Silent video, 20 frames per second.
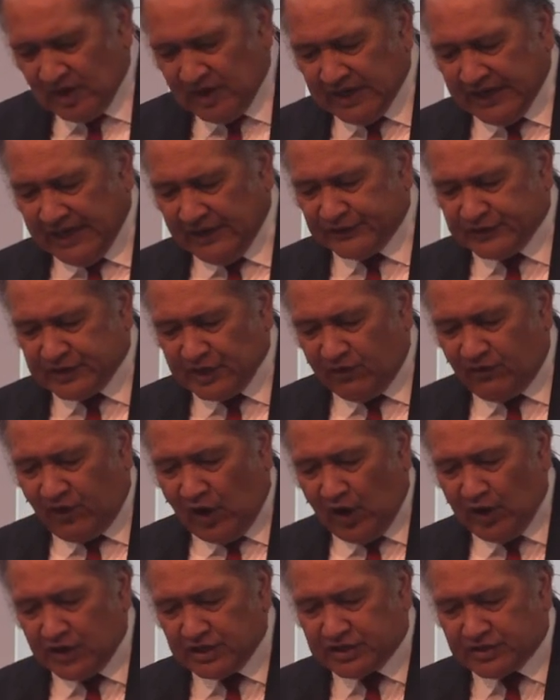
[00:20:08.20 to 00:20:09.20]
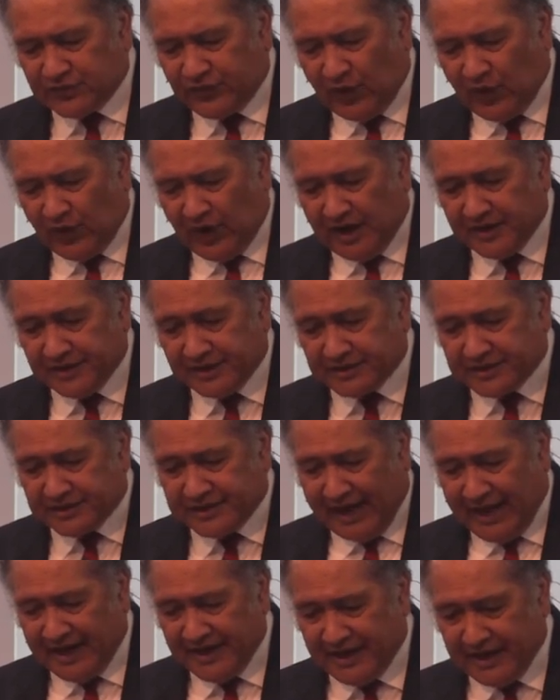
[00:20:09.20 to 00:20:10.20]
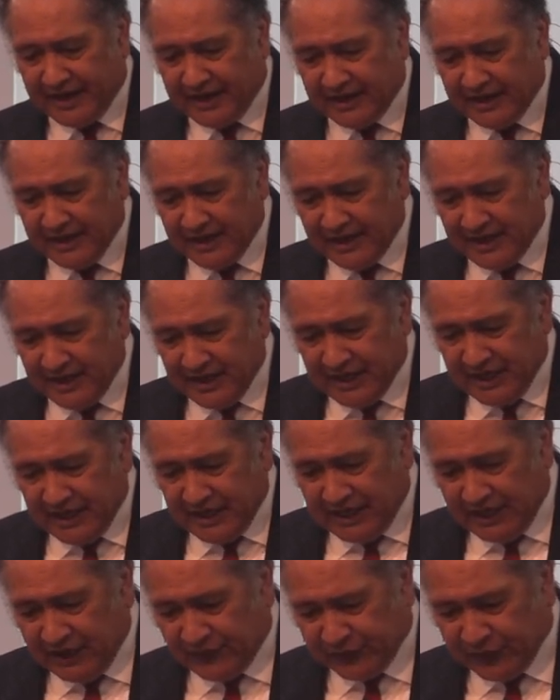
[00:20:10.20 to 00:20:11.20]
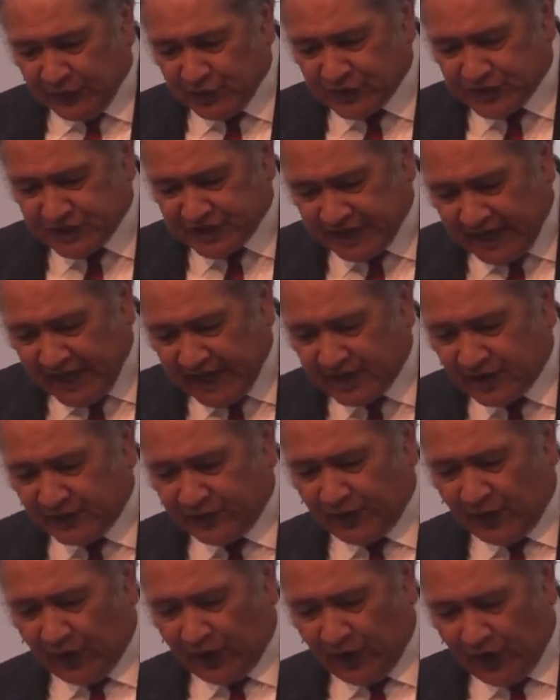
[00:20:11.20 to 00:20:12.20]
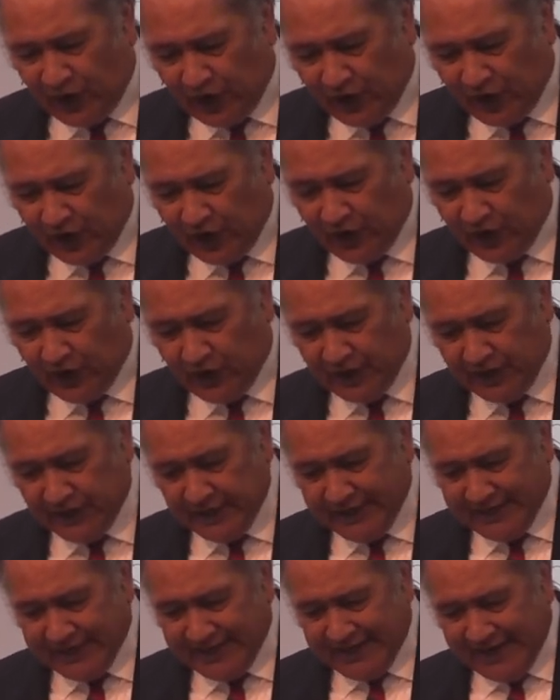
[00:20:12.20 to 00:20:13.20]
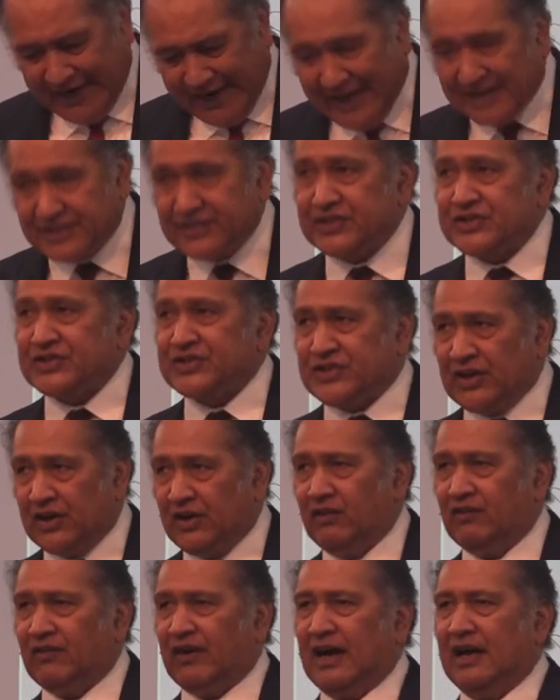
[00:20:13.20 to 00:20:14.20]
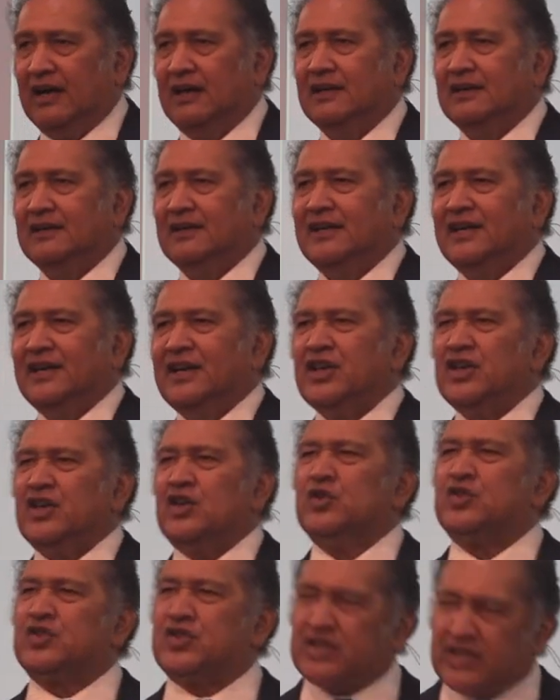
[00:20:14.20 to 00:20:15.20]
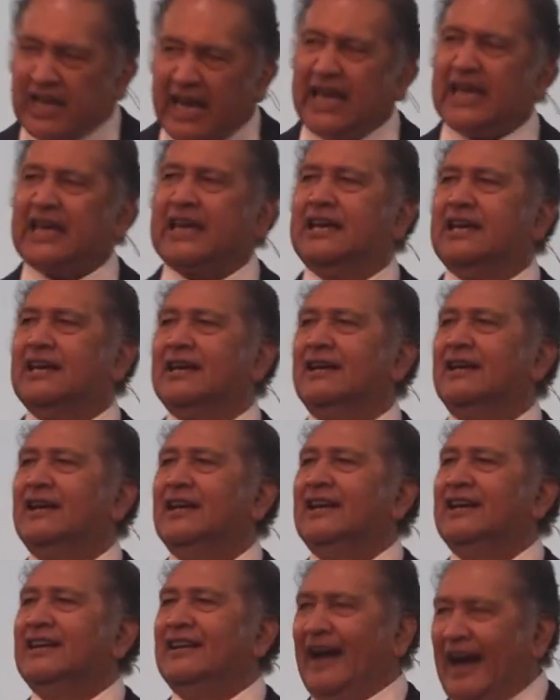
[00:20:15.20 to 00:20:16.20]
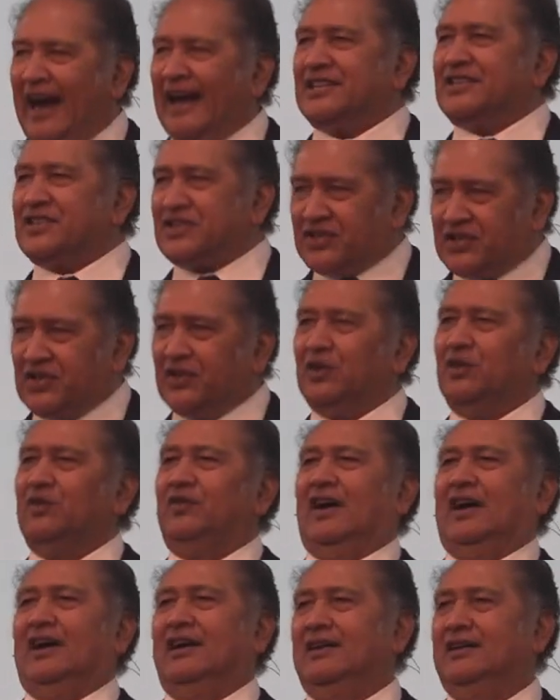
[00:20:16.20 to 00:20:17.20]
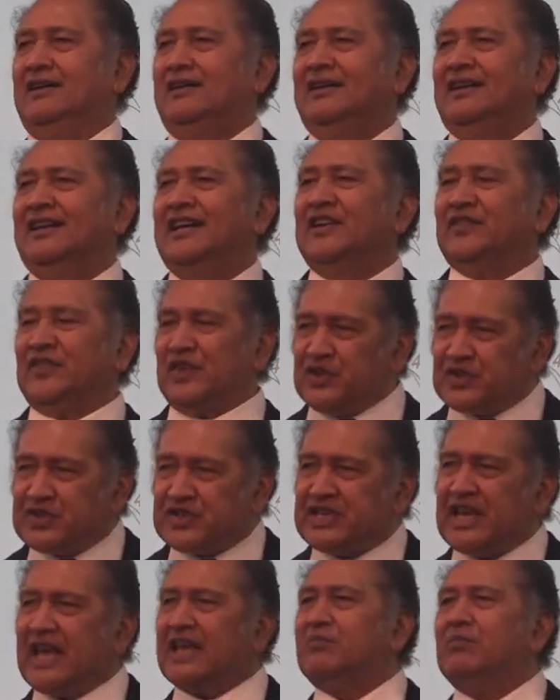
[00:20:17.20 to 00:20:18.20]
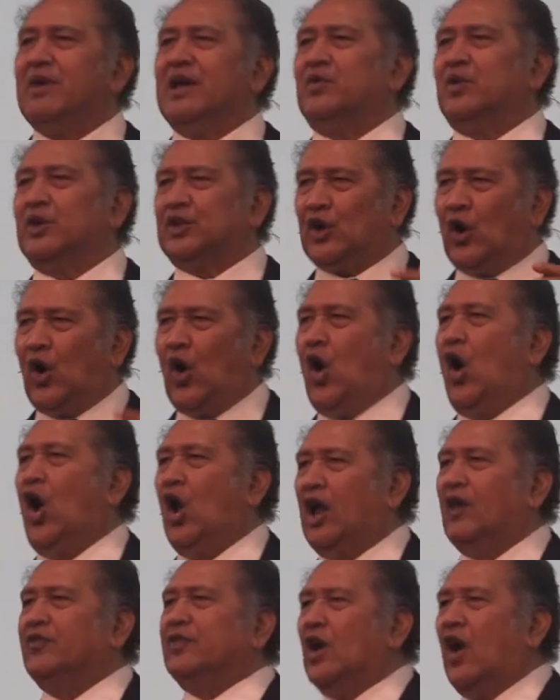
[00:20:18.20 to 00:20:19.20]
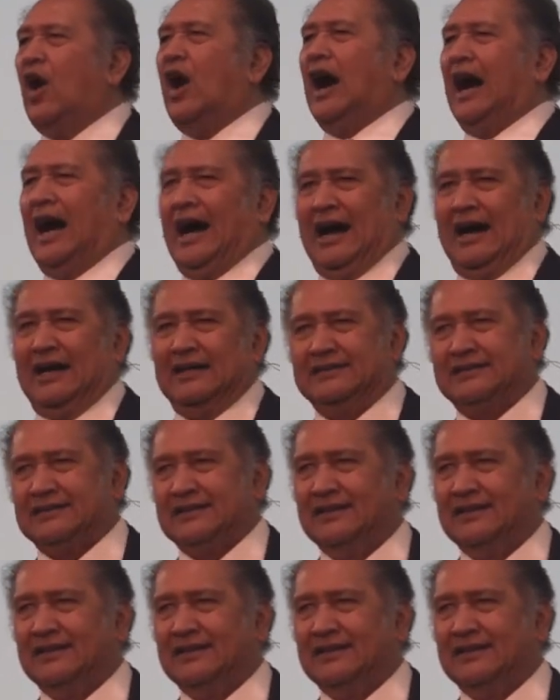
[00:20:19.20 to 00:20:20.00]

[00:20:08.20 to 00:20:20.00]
Lift your voice for understanding. If you seek for her as silver, you seek as silver. If you seek me with all of your heart,